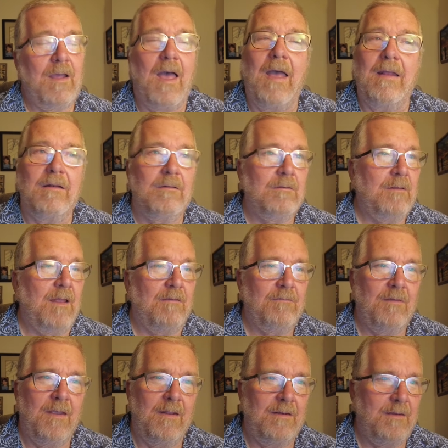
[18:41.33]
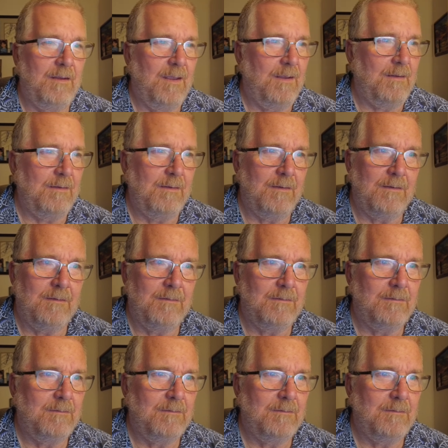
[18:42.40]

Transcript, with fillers: I don't have any idea.